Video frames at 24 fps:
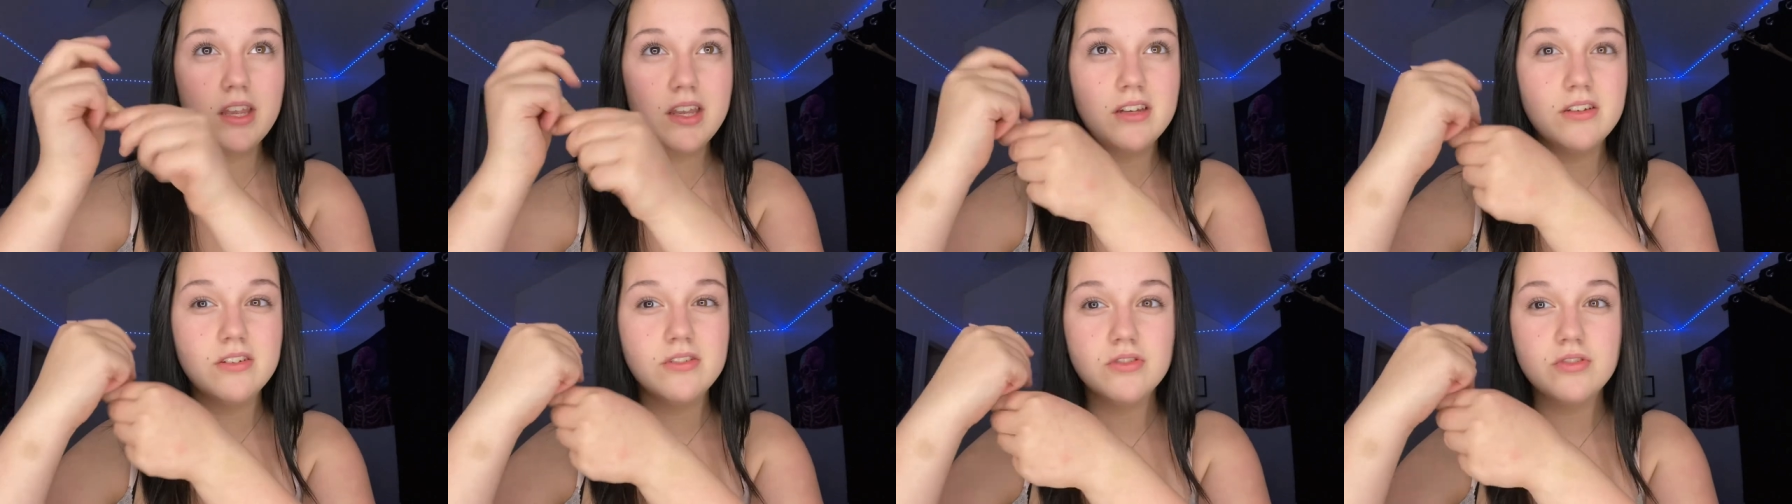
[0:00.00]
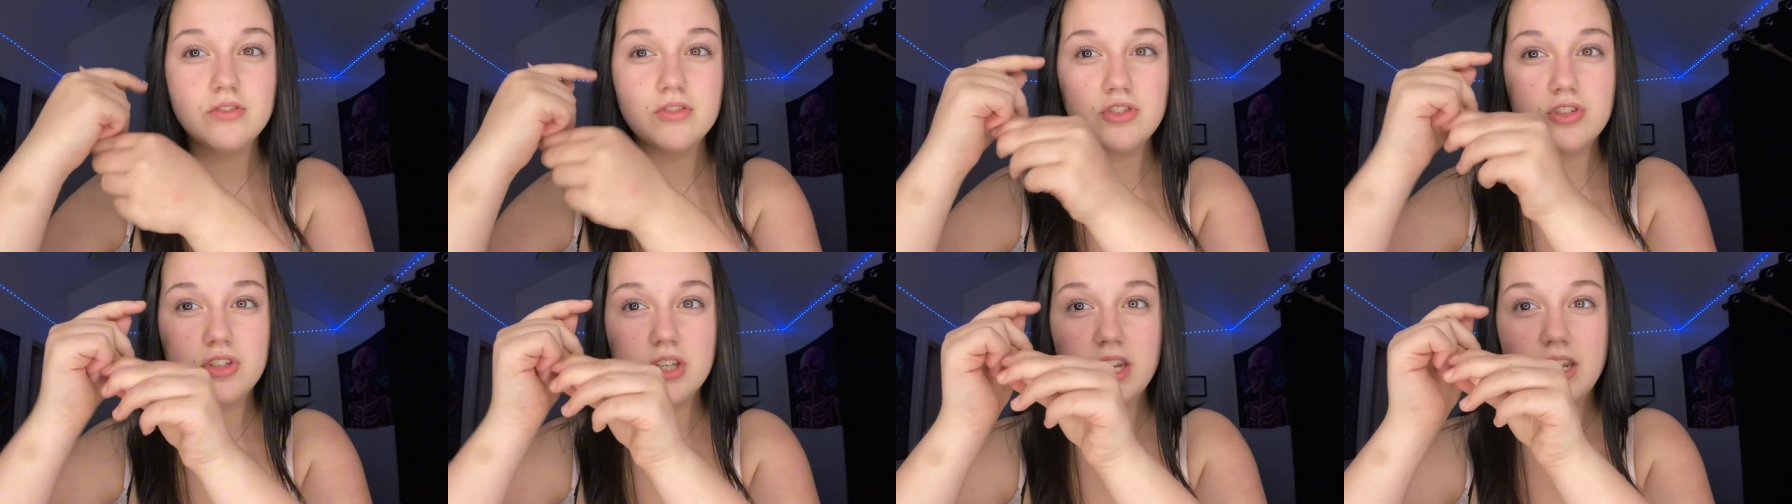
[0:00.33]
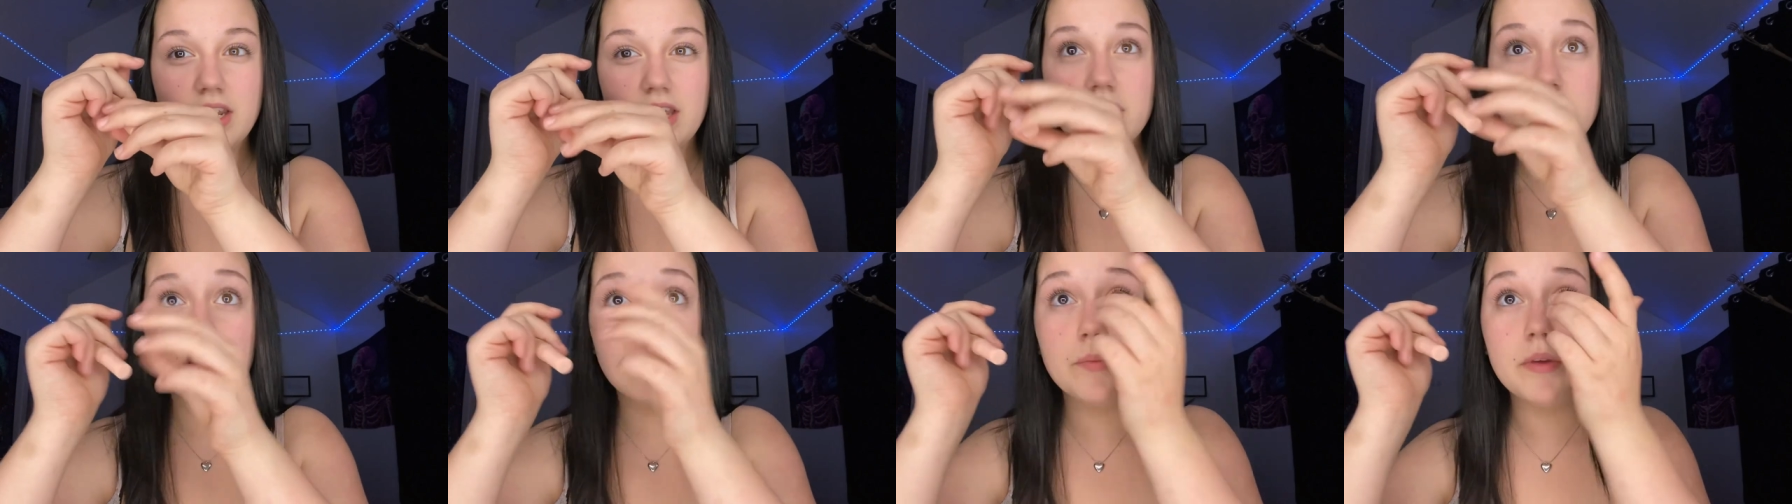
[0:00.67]
and
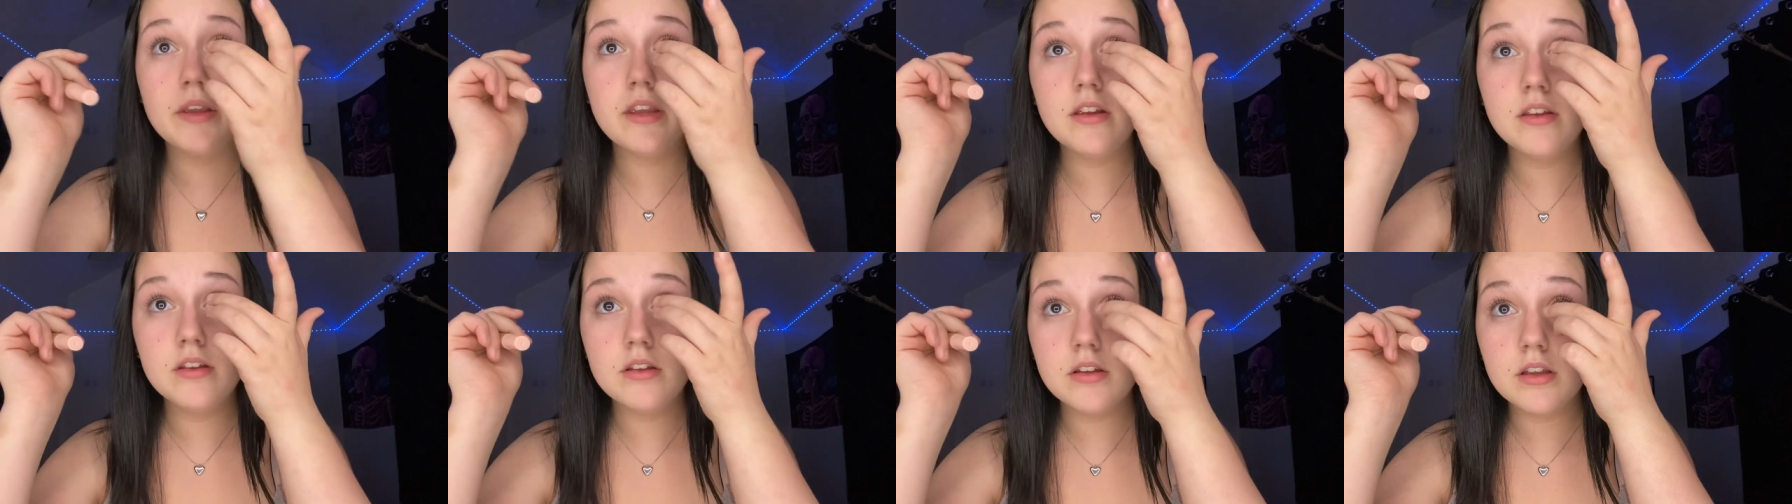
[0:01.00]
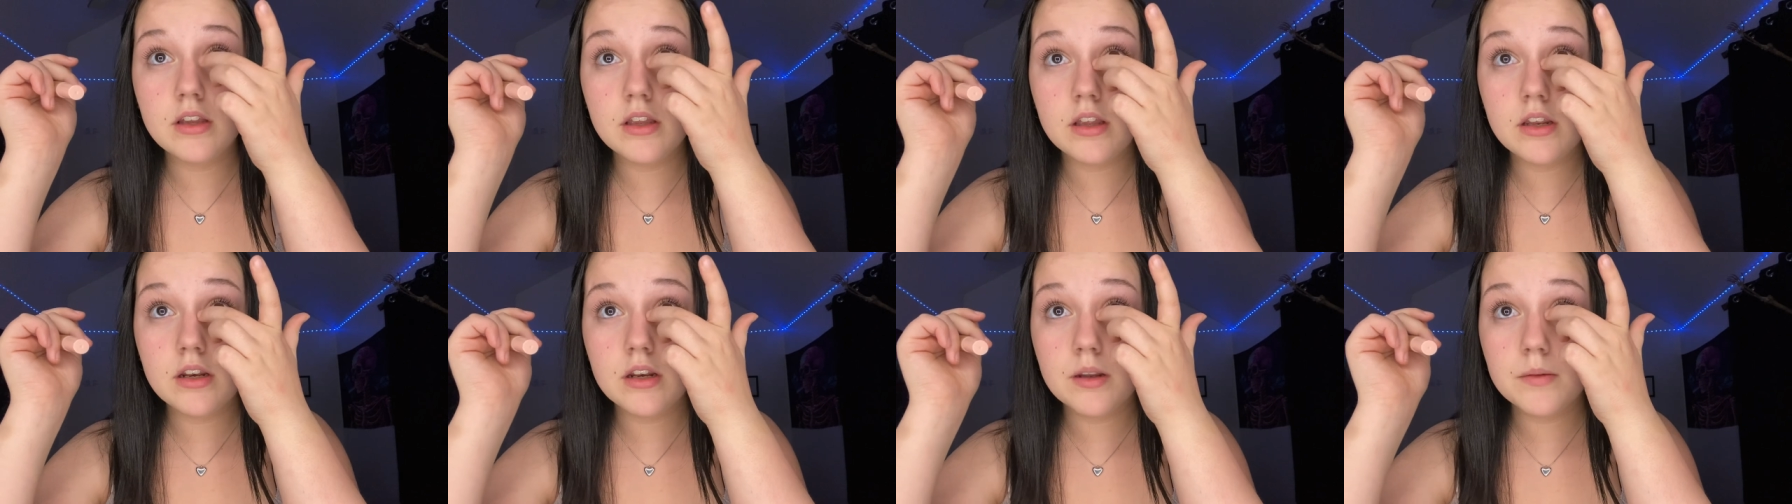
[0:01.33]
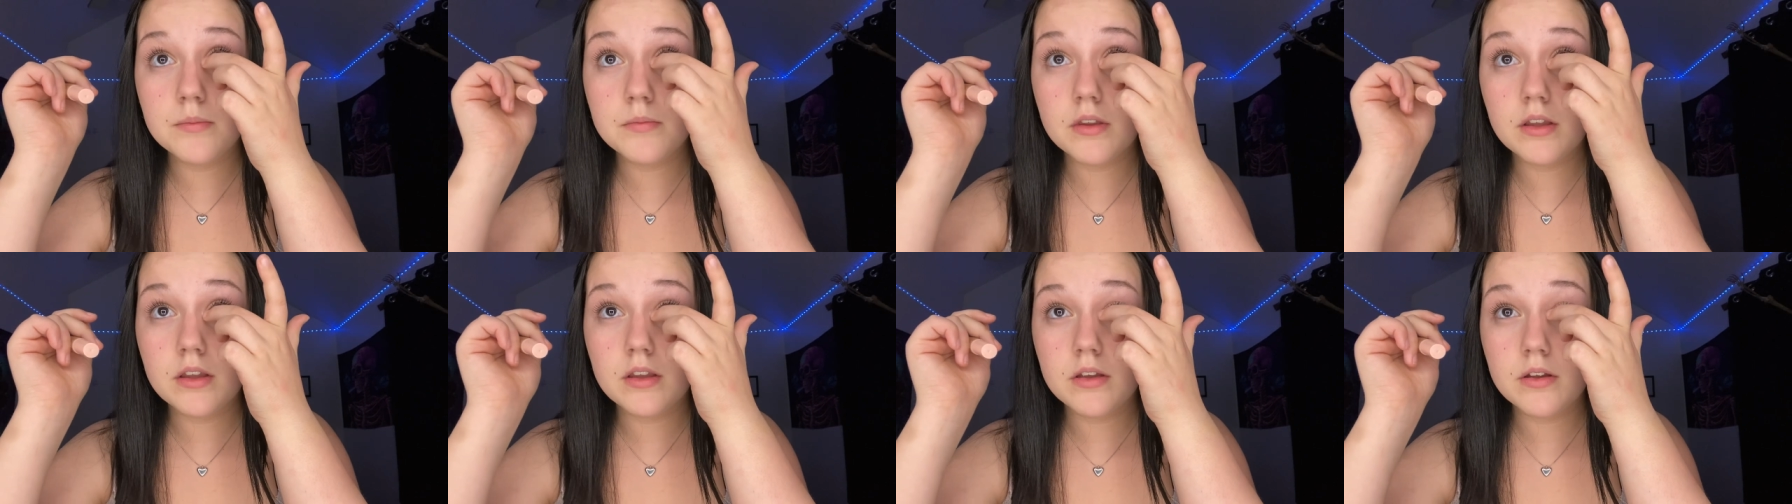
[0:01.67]
shitty to me and
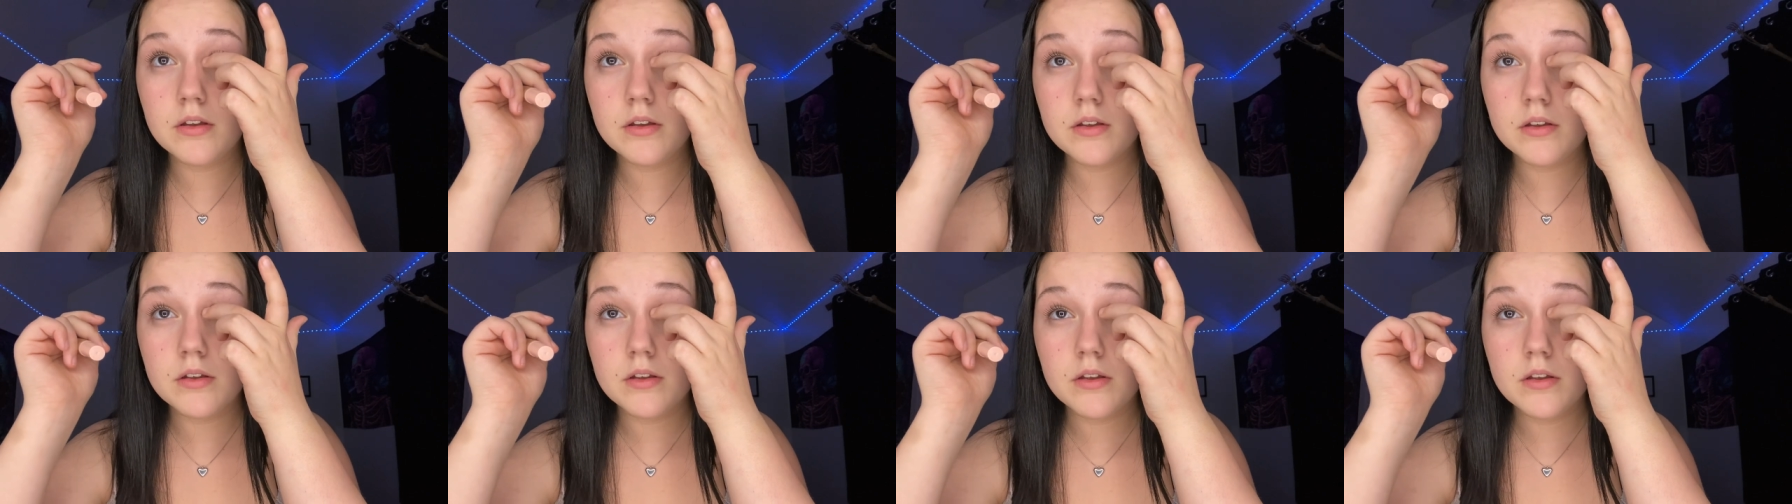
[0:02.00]
I'm like,